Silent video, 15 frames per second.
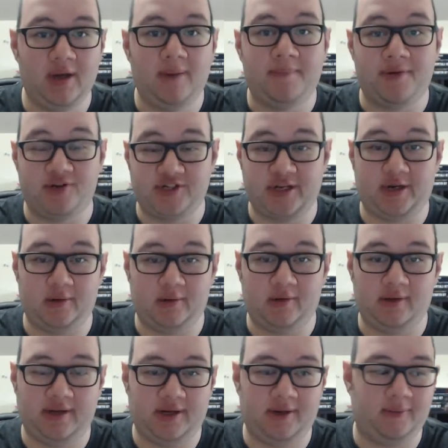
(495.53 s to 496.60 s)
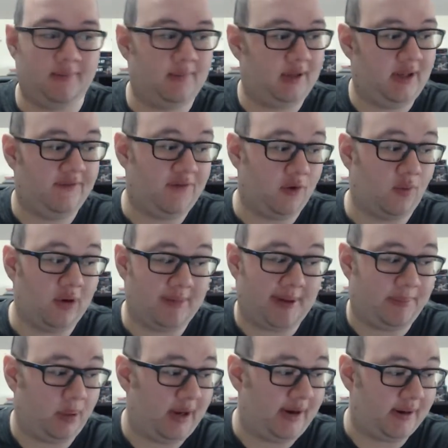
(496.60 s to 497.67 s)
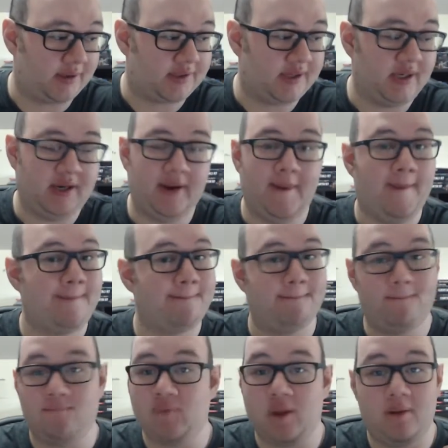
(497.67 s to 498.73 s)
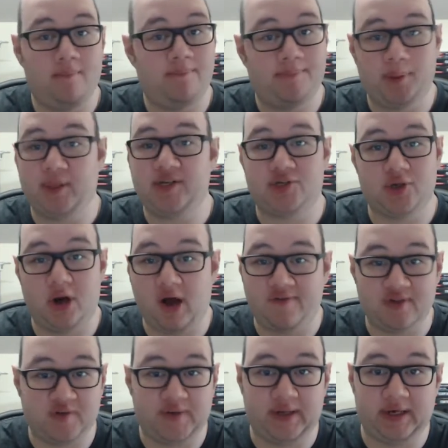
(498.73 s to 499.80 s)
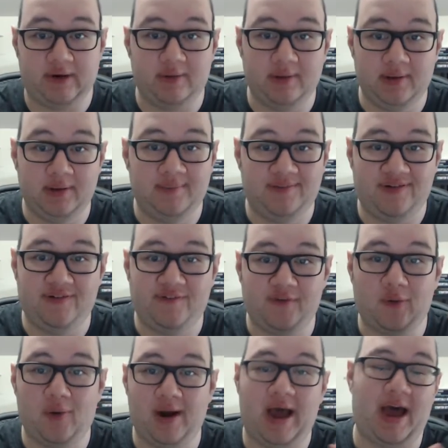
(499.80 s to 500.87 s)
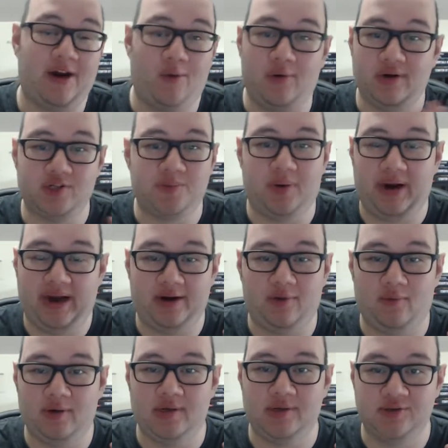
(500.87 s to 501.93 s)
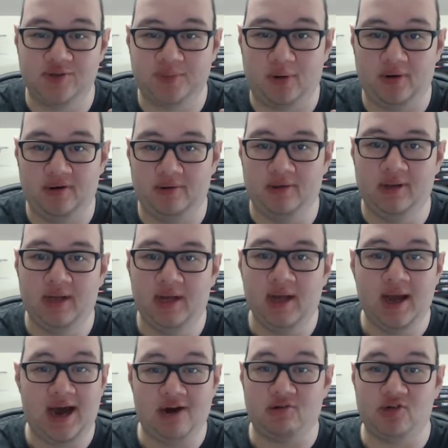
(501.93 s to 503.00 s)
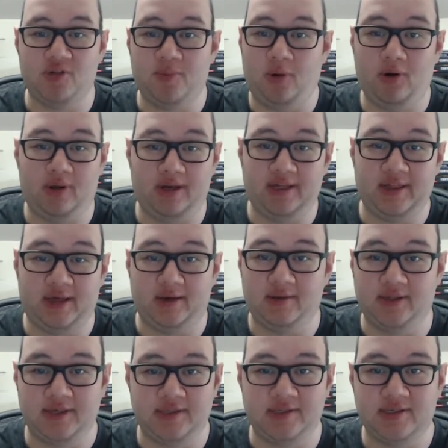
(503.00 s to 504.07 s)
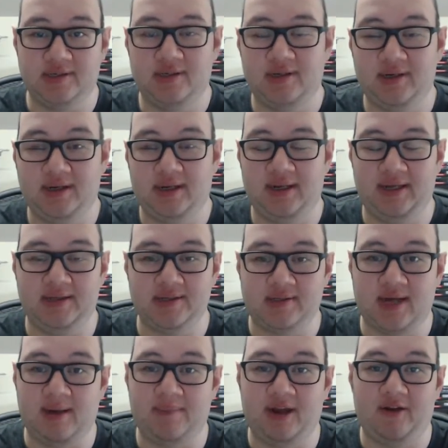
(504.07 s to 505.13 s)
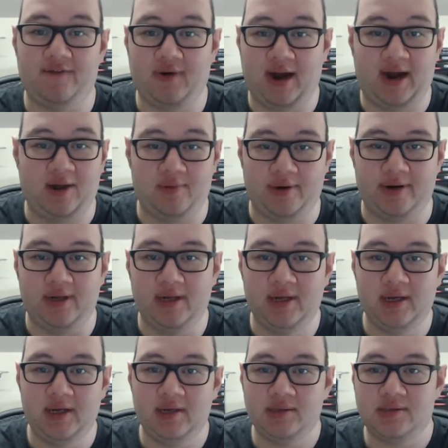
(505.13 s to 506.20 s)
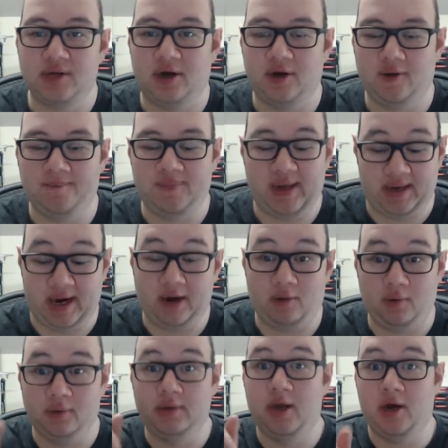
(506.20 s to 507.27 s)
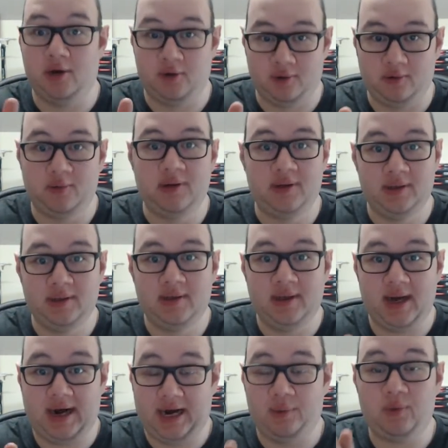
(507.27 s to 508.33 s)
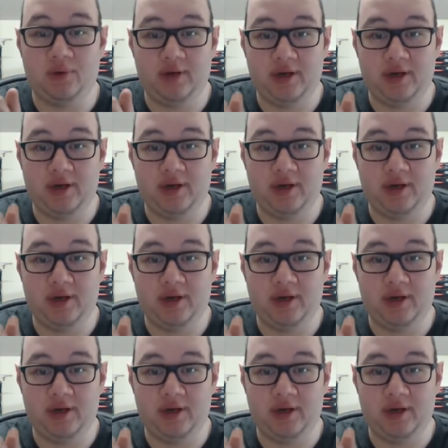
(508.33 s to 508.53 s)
particularly if you're one of my players, please shut off this video. For one, I don't want to spoil anything on these in this campaign for anyone. So, and I will know if